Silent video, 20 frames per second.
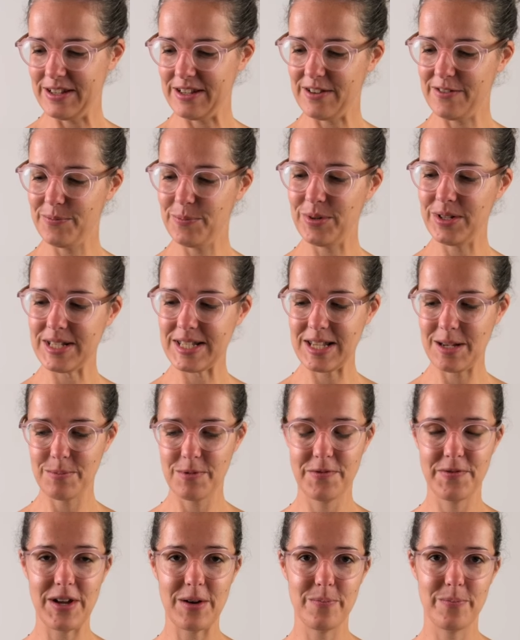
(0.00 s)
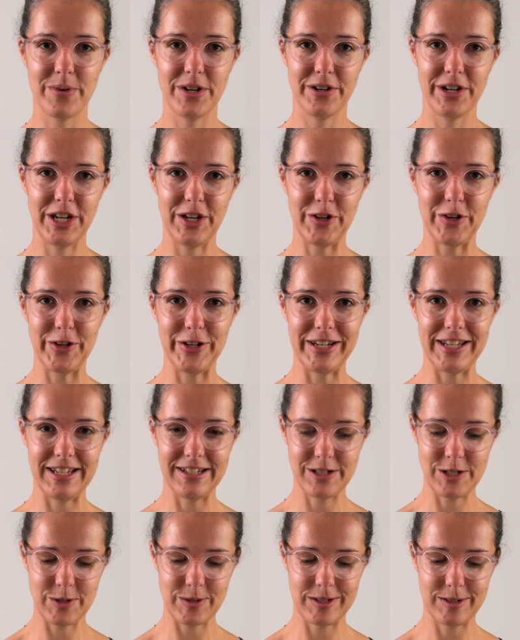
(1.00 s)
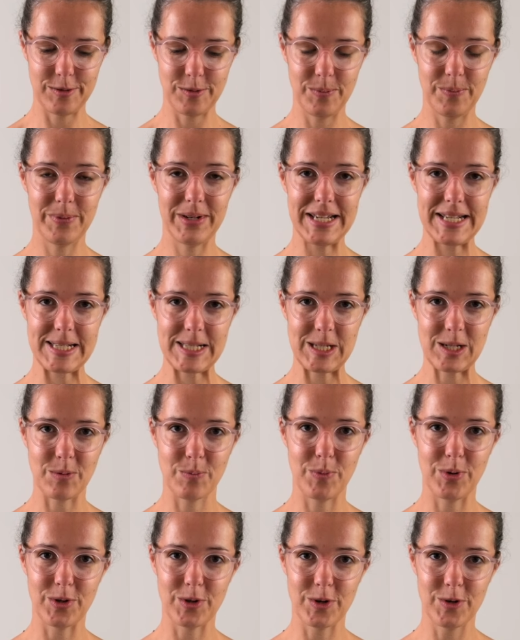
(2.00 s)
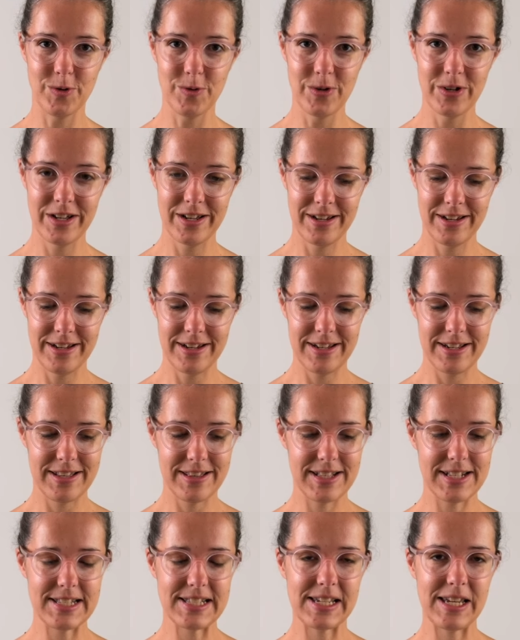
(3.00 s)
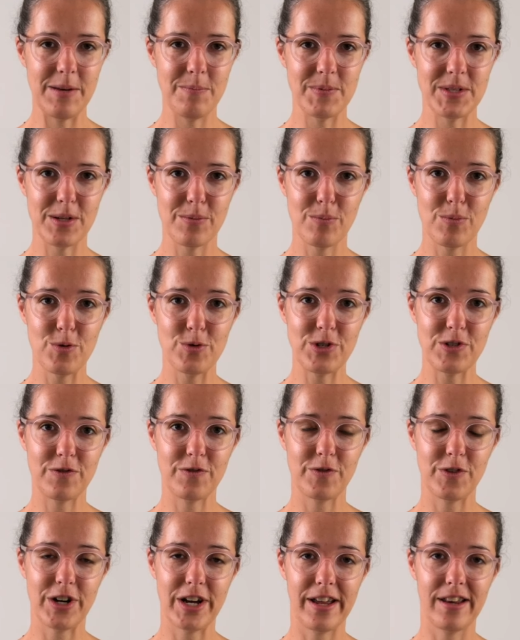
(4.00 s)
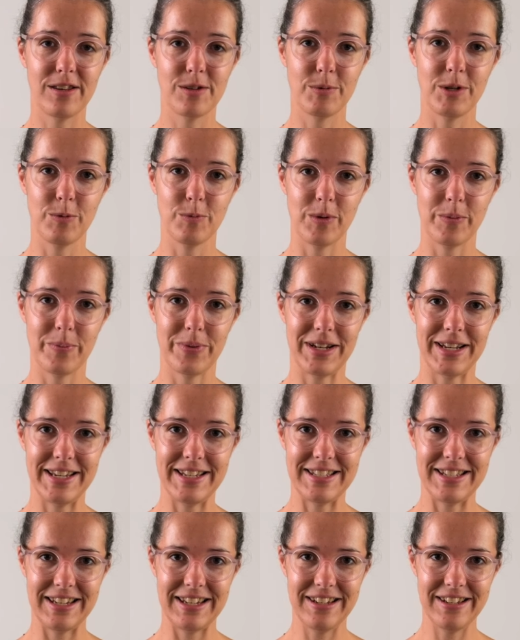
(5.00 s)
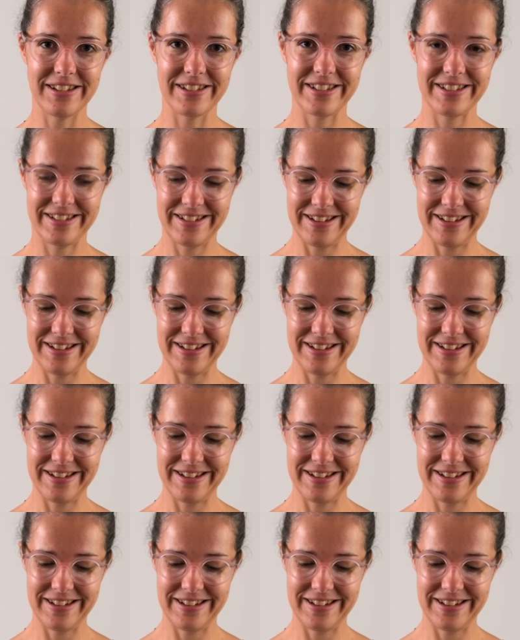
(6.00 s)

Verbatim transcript: I've put some of our berry coulis into a little plastic bottle this keeps it more defined when we're plating it